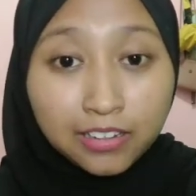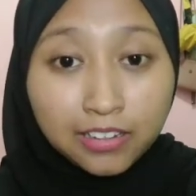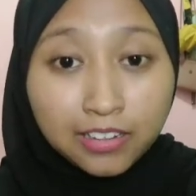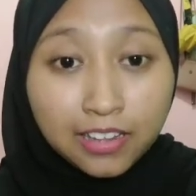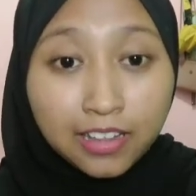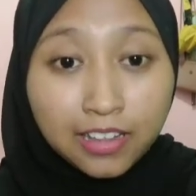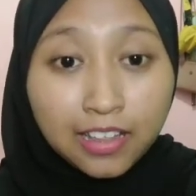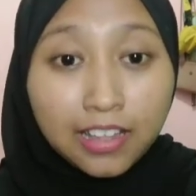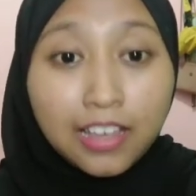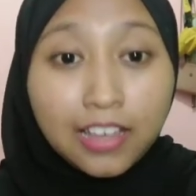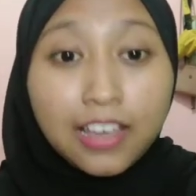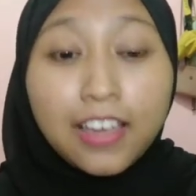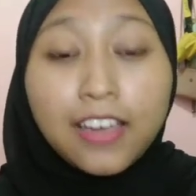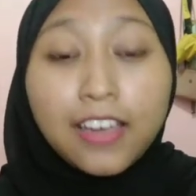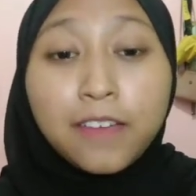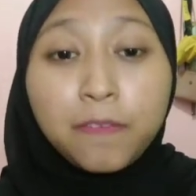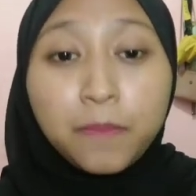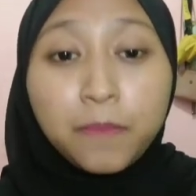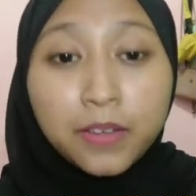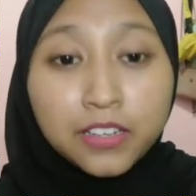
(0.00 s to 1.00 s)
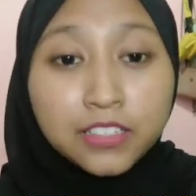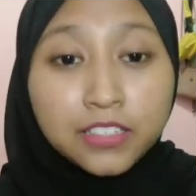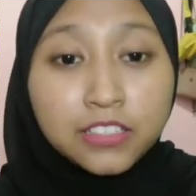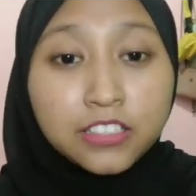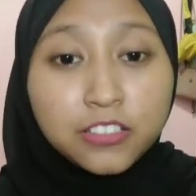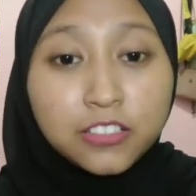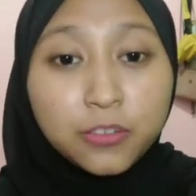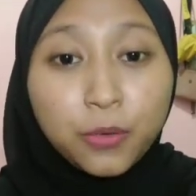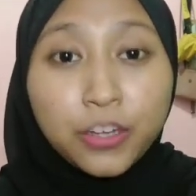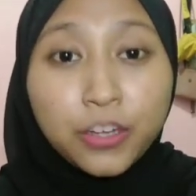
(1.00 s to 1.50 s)
happens when
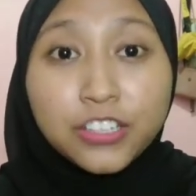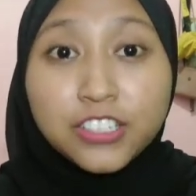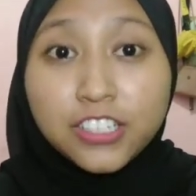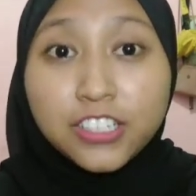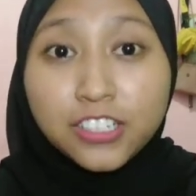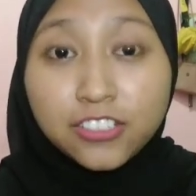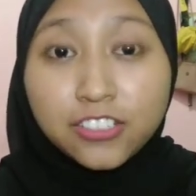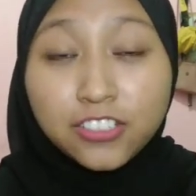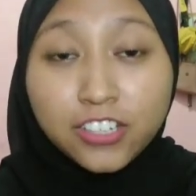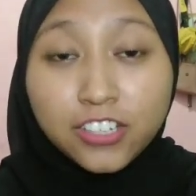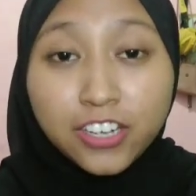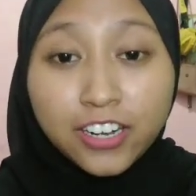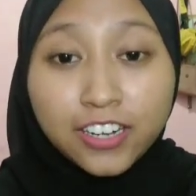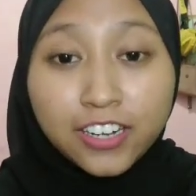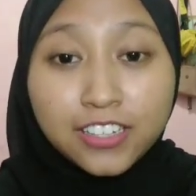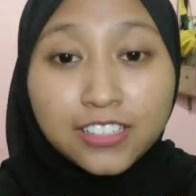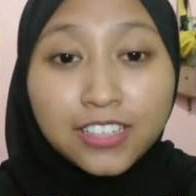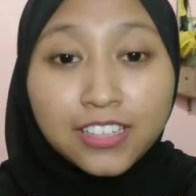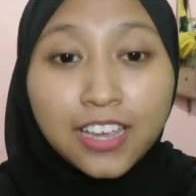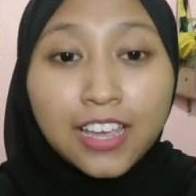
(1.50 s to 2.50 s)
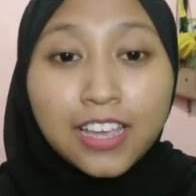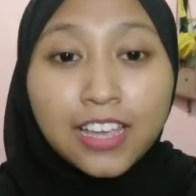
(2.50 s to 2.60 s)
children can